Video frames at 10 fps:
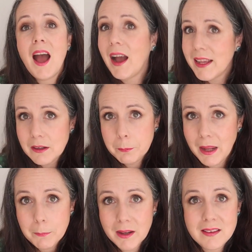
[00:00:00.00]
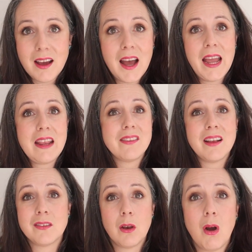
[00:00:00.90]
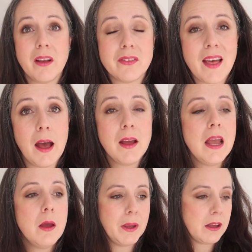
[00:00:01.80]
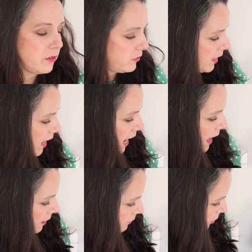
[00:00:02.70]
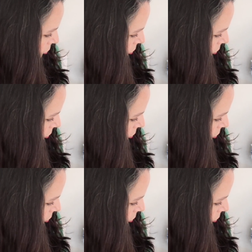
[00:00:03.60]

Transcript: I didn't make my ties as long as that because they have the